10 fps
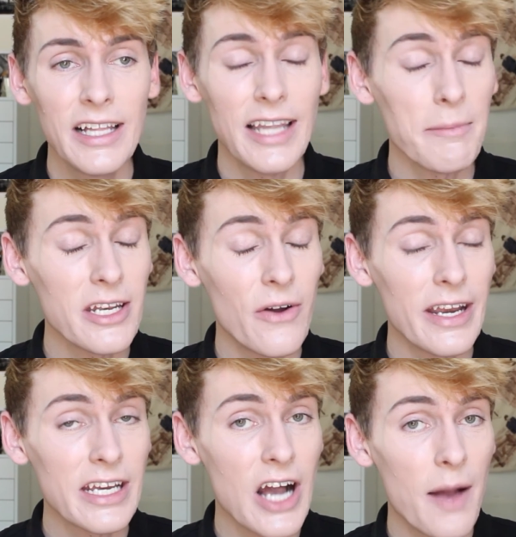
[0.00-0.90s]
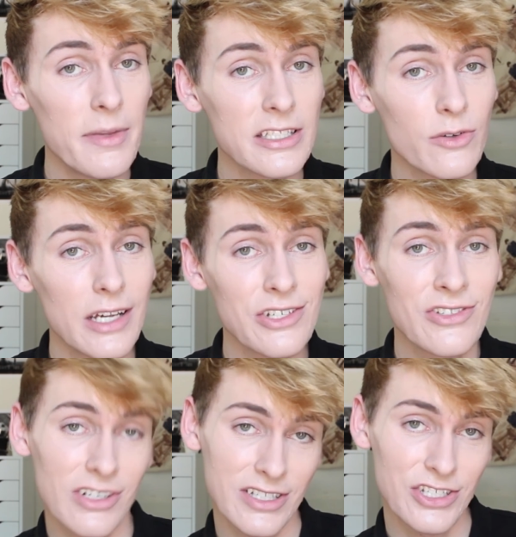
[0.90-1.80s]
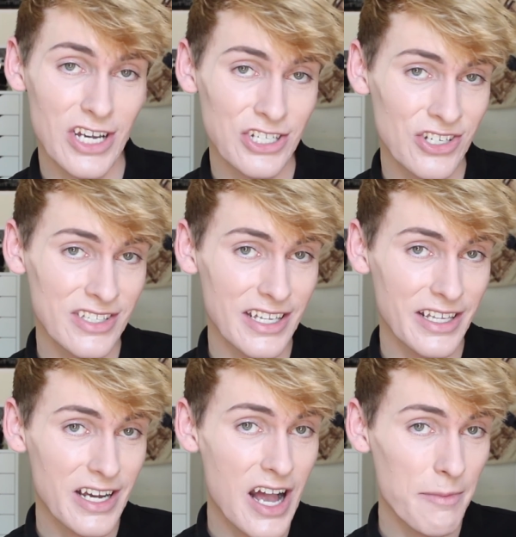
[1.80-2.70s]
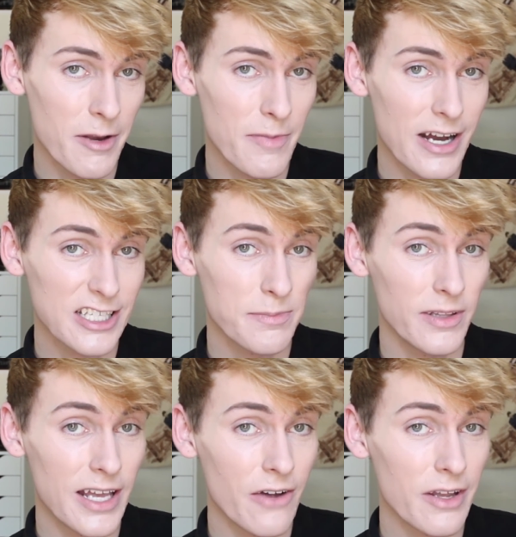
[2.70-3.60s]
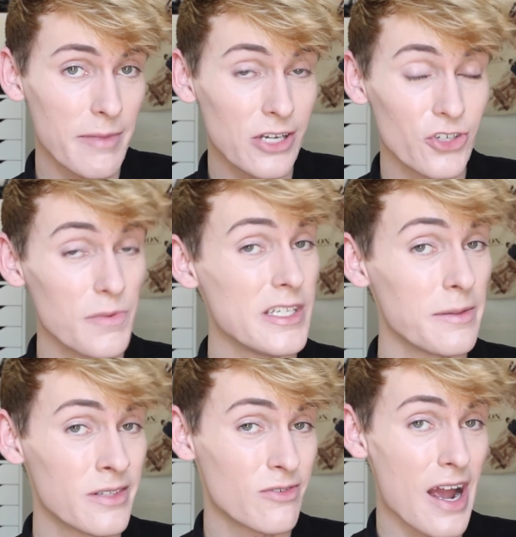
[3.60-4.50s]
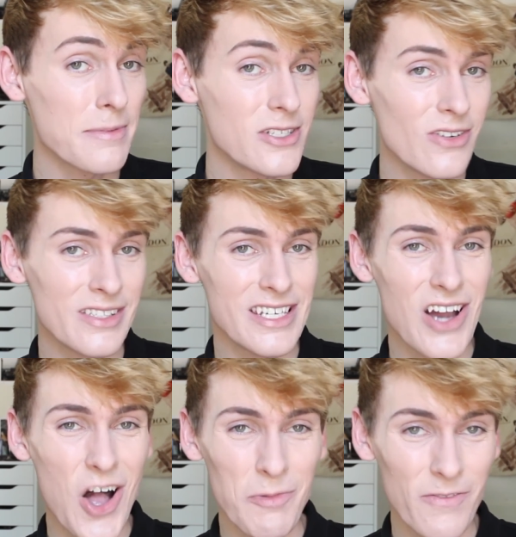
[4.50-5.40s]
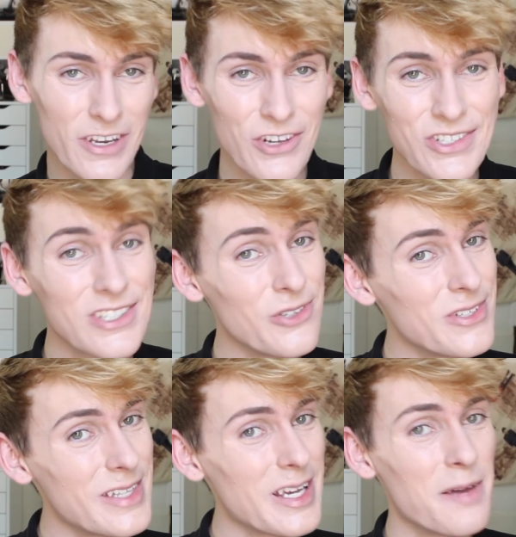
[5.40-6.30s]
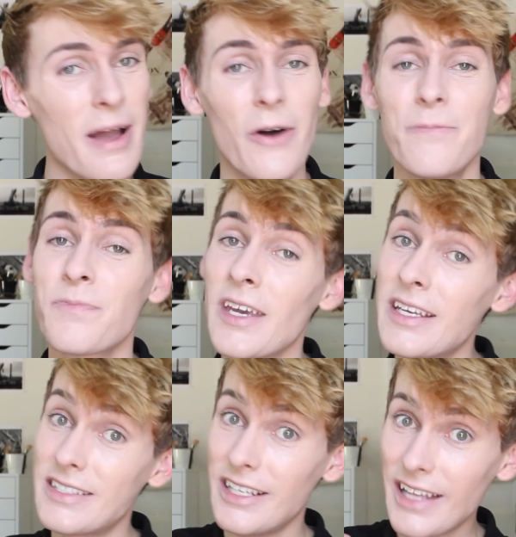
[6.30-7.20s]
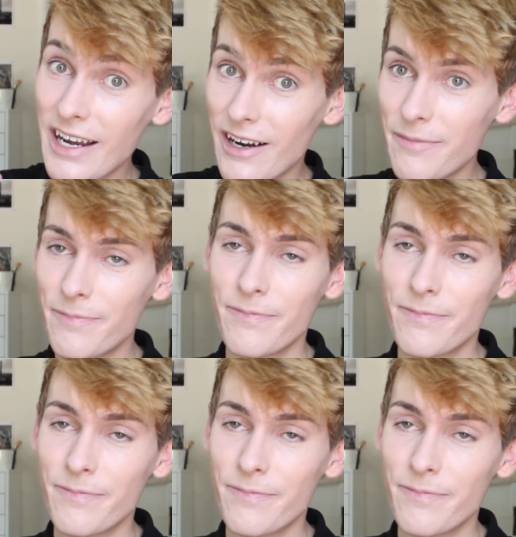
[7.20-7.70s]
Let me know any comments, questions, or suggestions in the comment box below, and make sure to be subscribed so you can see all my videos as soon as they come out. See you later!